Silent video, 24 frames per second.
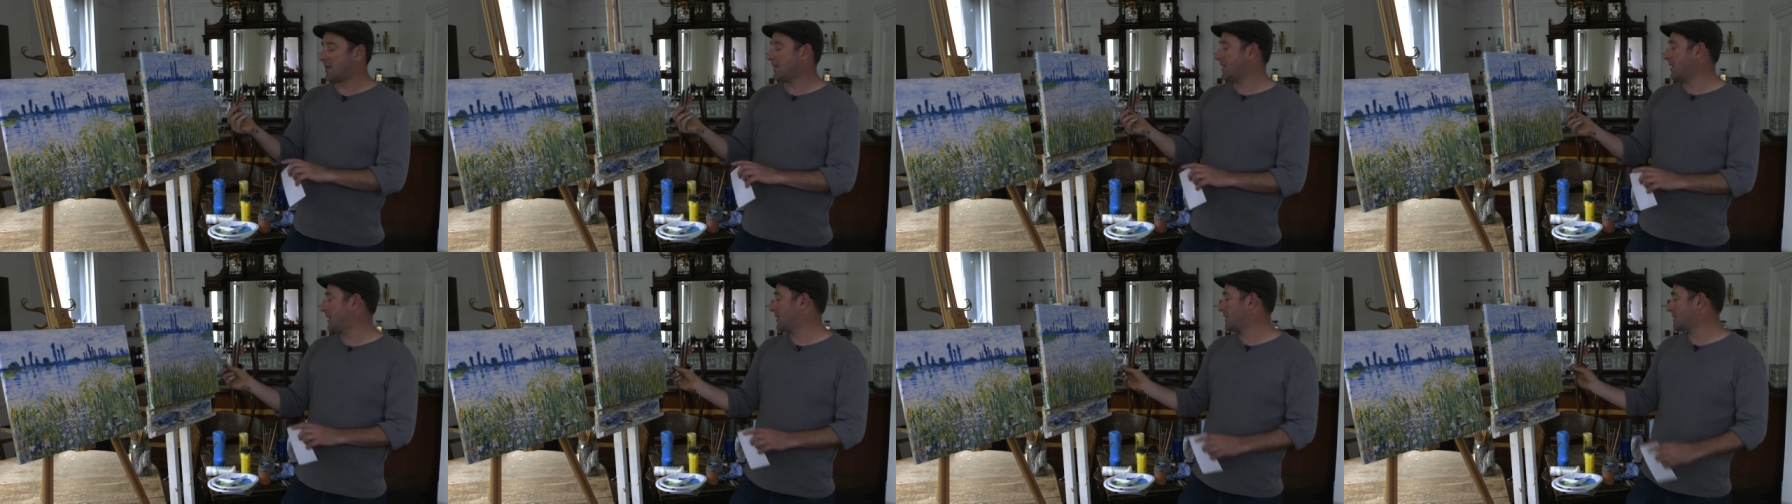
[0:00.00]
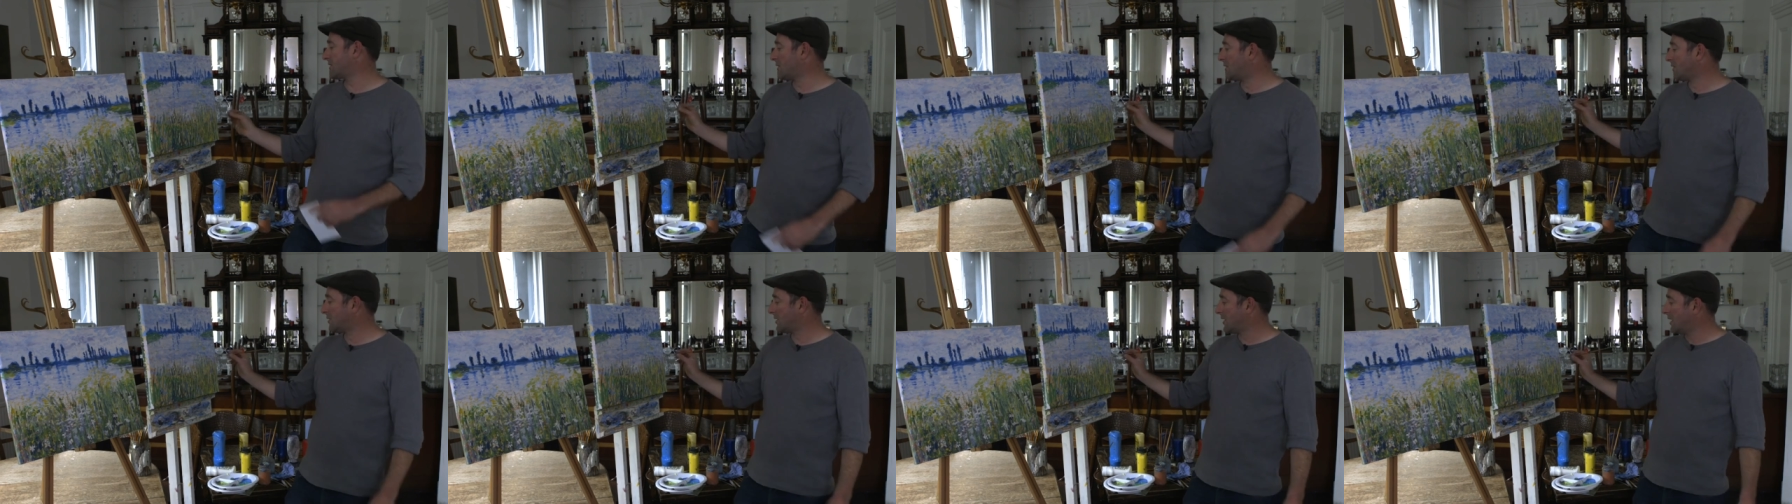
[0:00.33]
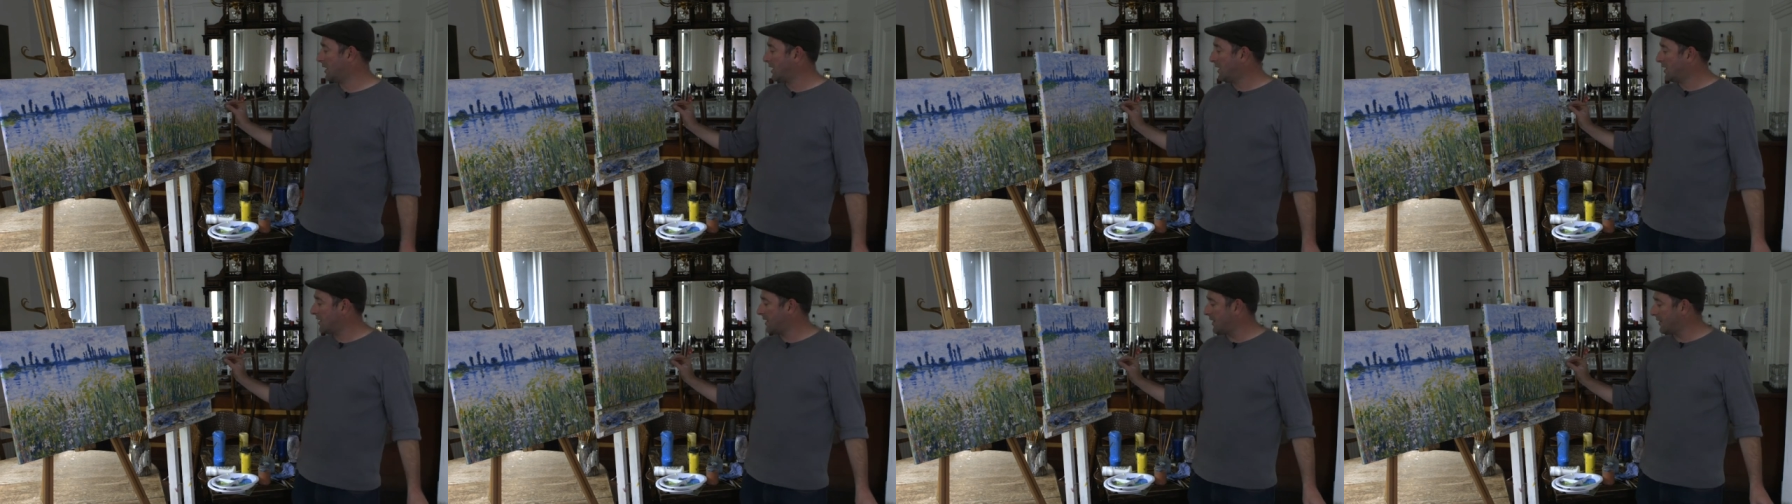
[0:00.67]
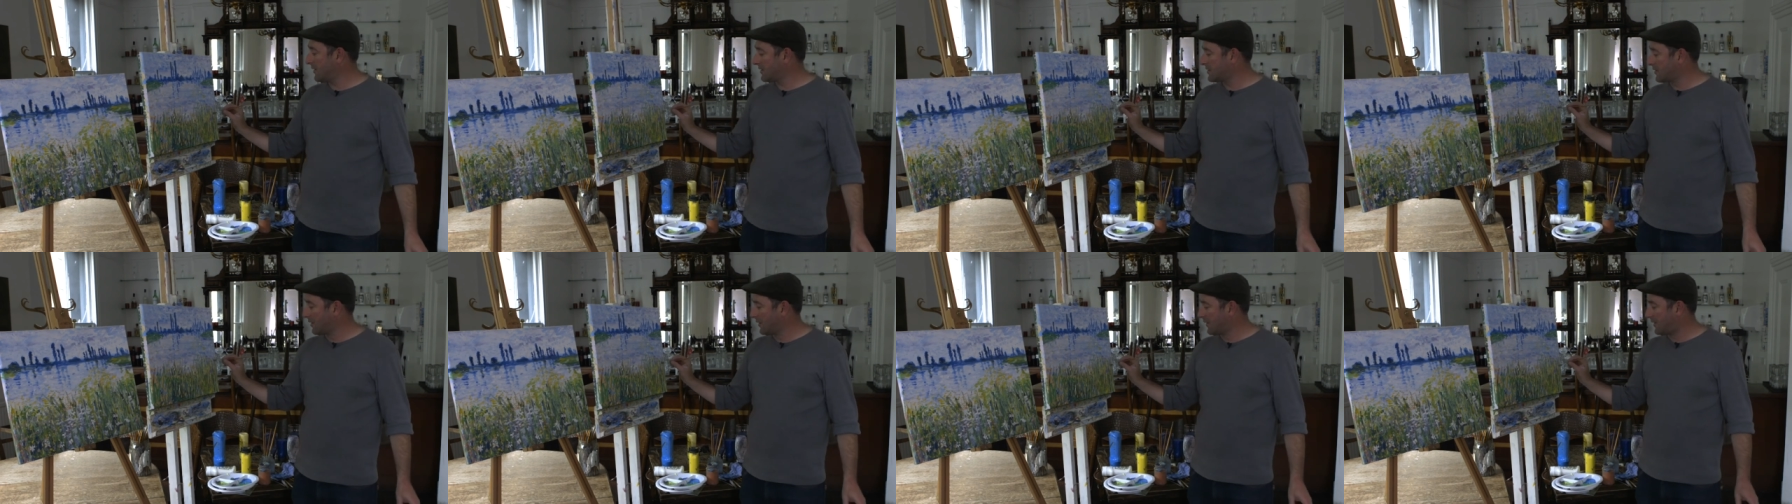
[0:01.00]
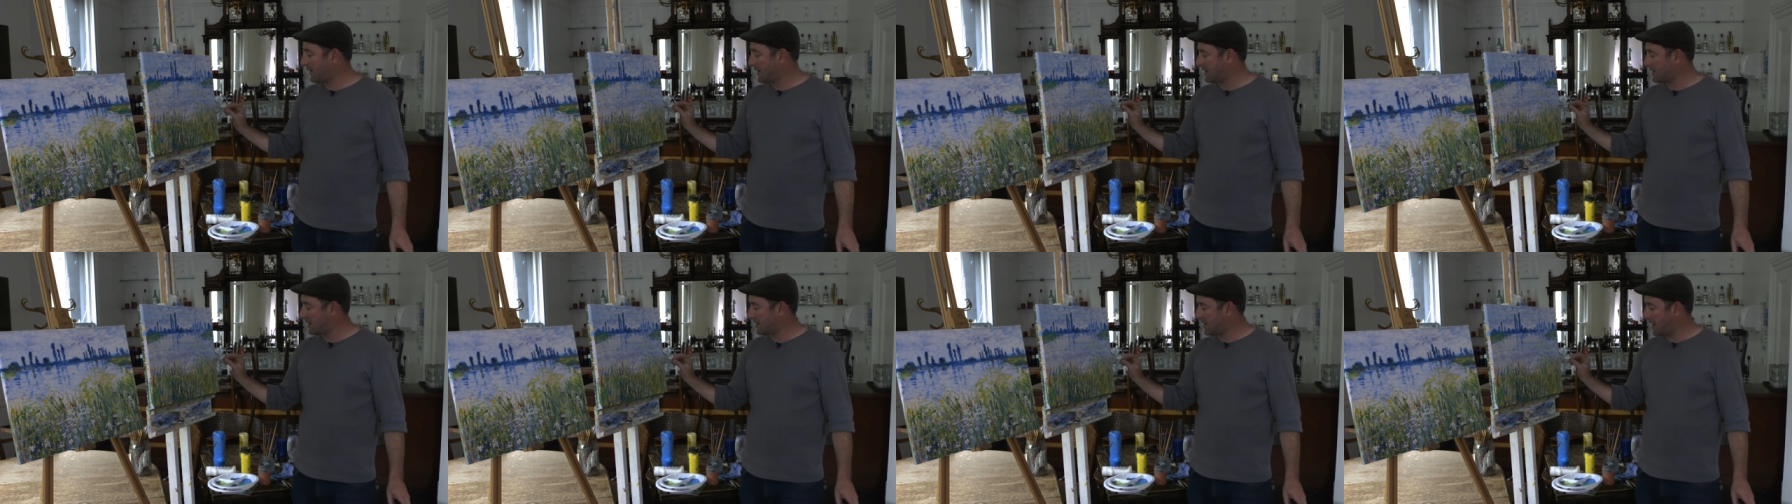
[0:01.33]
And now it's, all, now it's gone thick